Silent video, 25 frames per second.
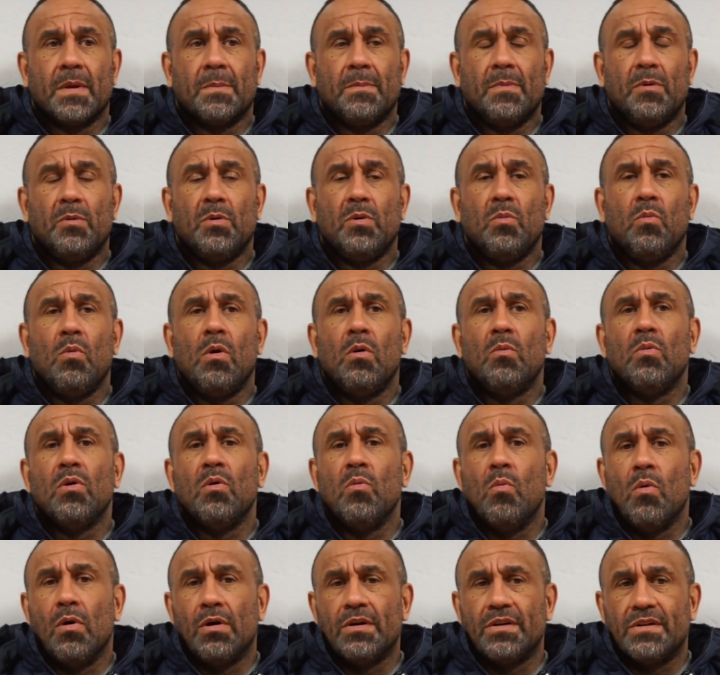what
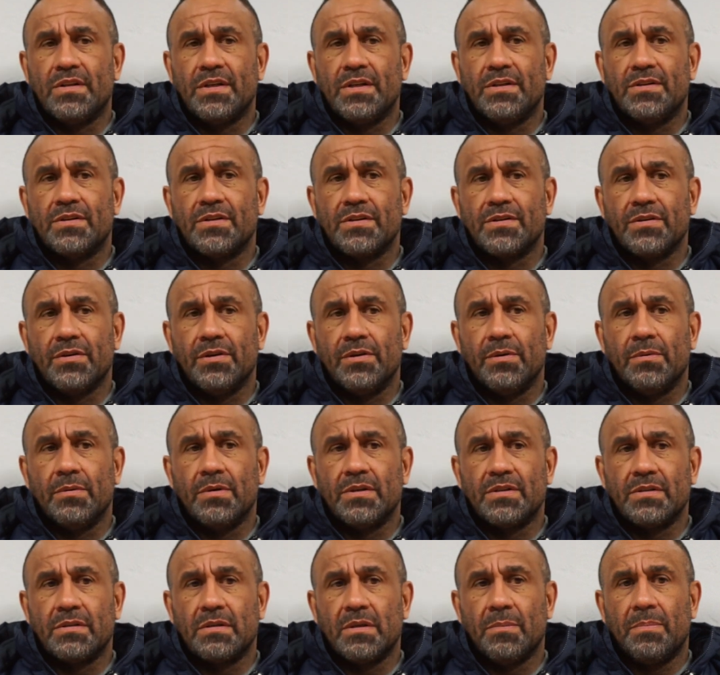we wanted to do
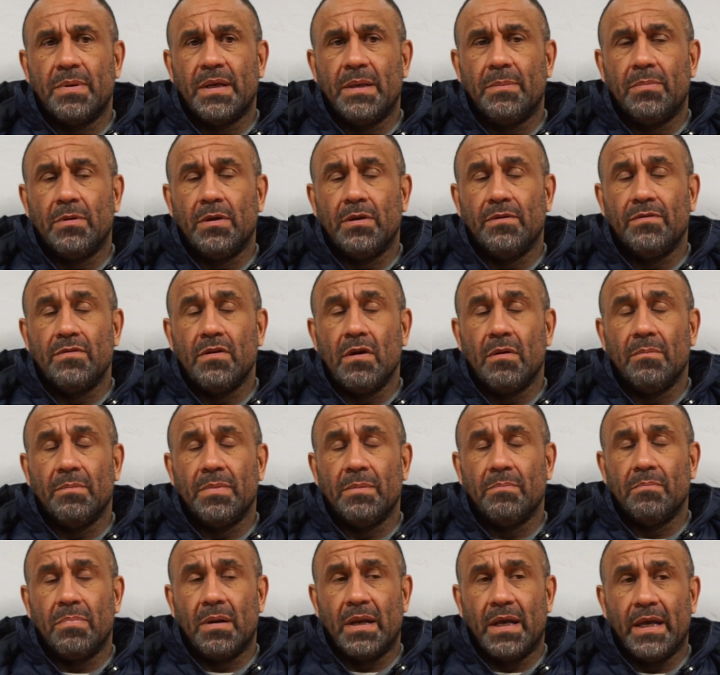was the people who've not
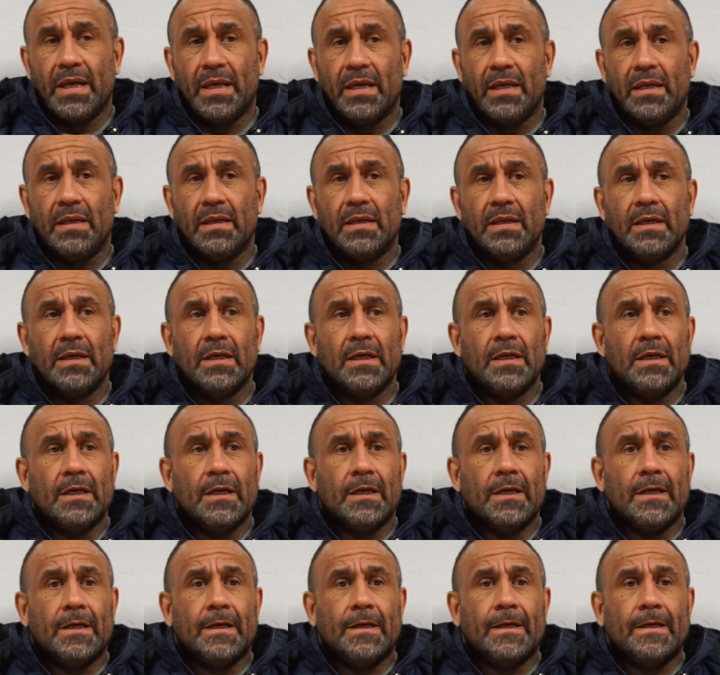been playing,
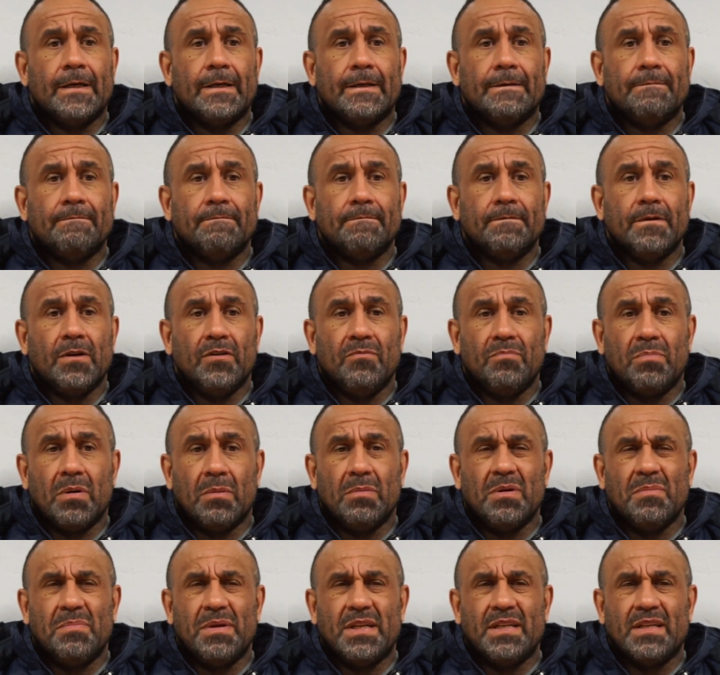who've
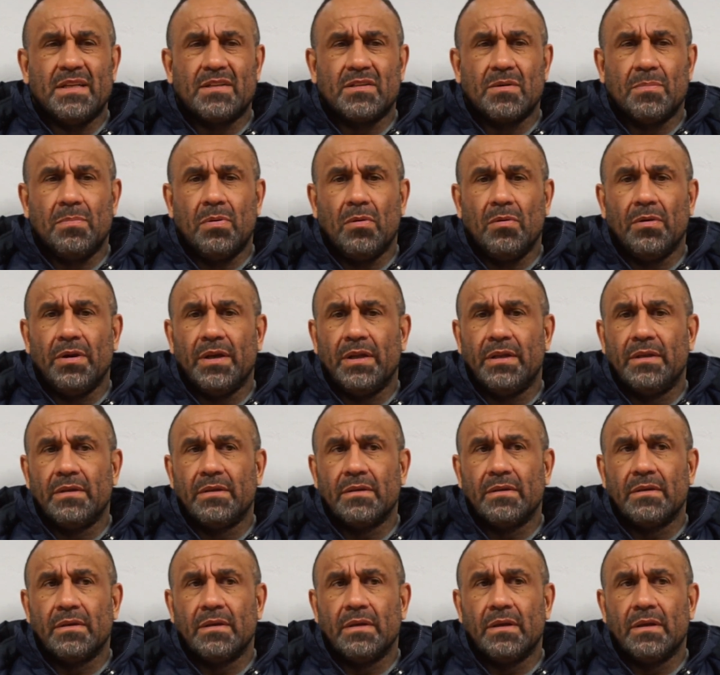probably been disappointed,